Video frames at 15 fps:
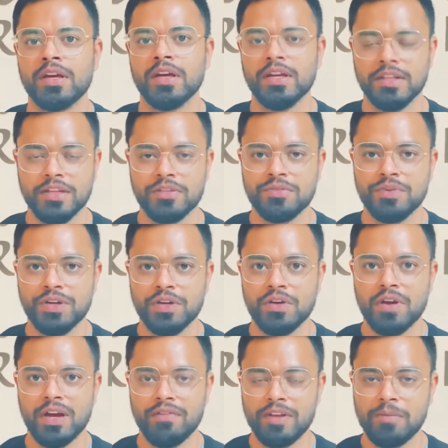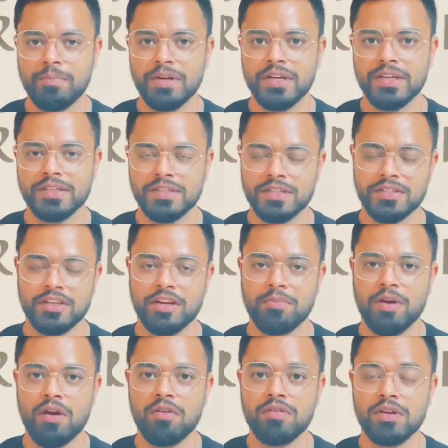In this video, I will be discussing
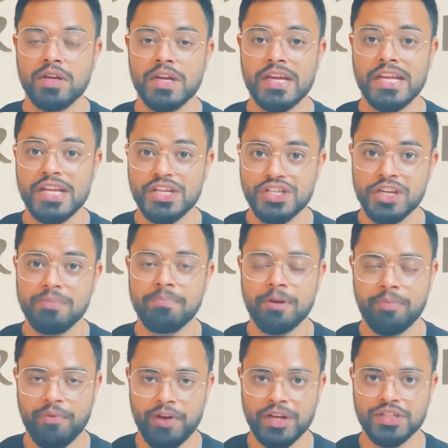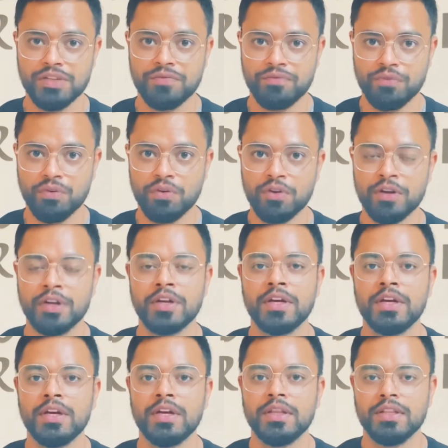about initial preparation for
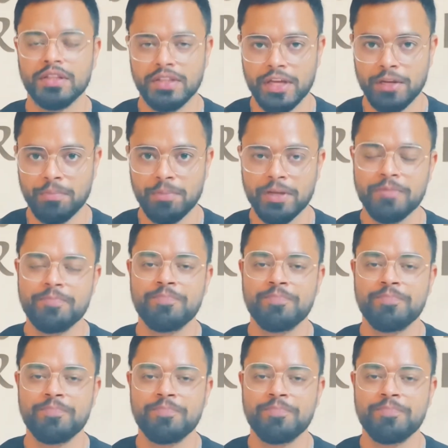the therapy,